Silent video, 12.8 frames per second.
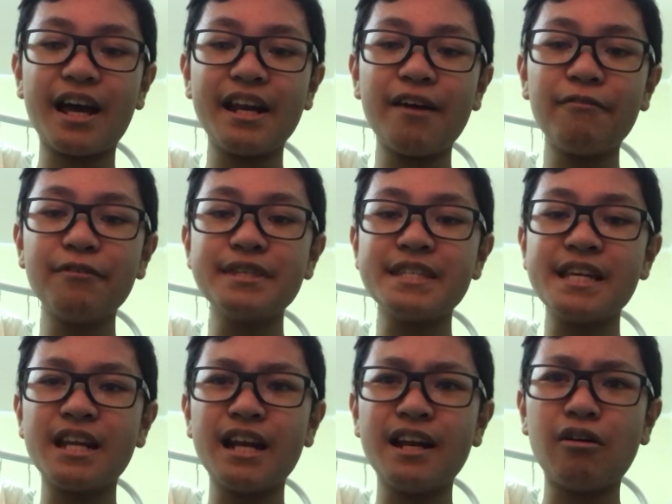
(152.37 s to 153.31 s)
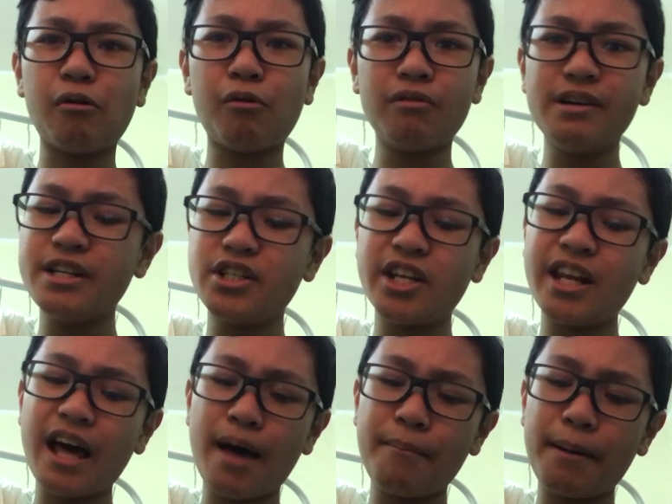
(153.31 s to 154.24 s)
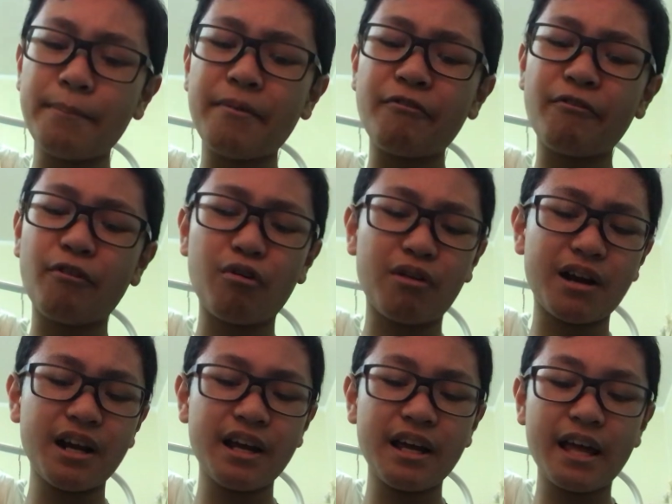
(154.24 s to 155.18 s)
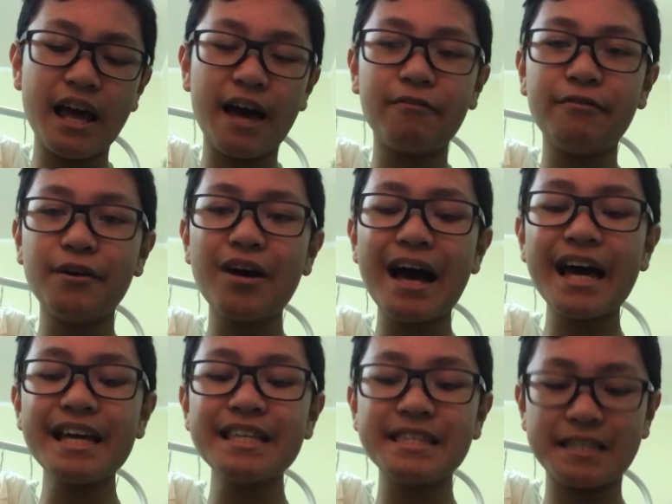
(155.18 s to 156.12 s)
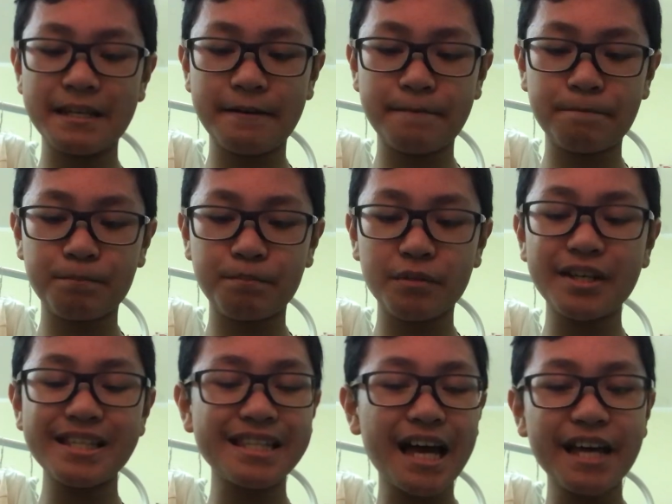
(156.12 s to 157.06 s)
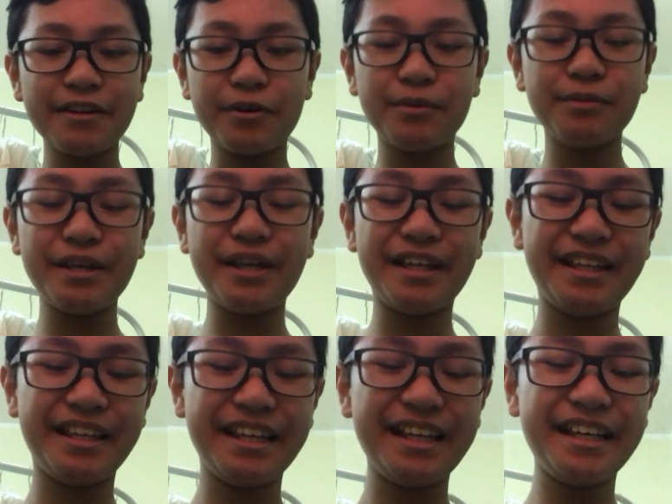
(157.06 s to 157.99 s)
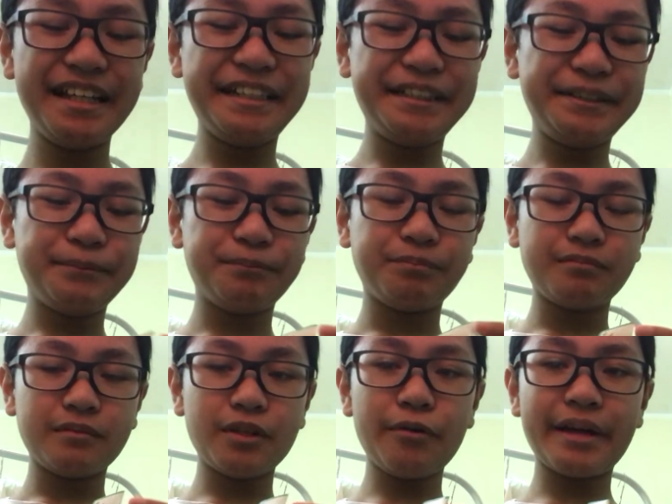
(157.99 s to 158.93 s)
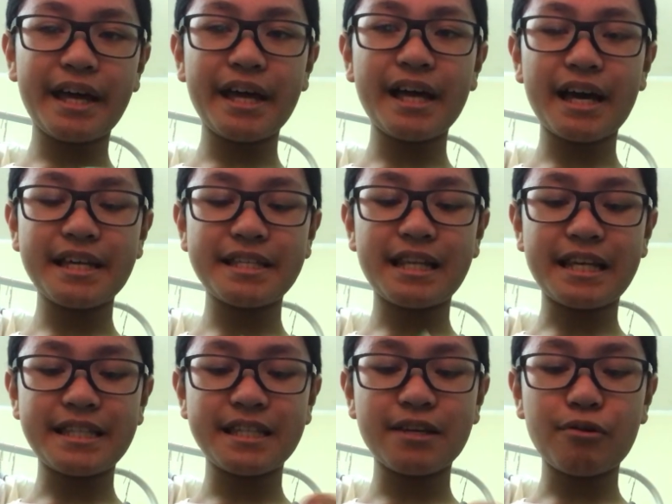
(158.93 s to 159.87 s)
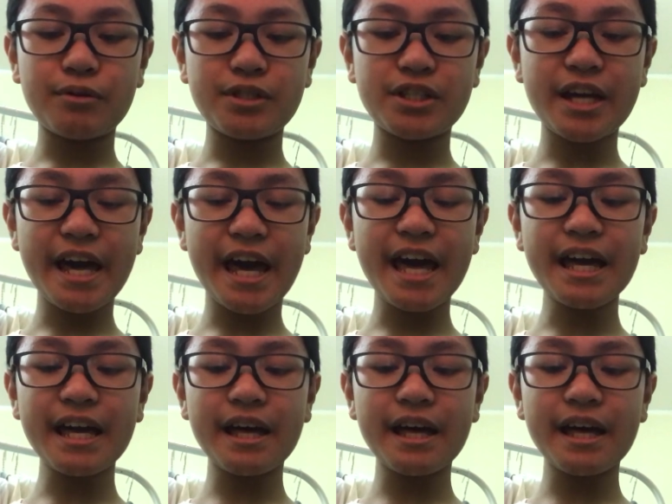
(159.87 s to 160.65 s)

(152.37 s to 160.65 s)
I never seen an orange llama before. Have you guys? Cause I don't. Okay, guys, let's go check.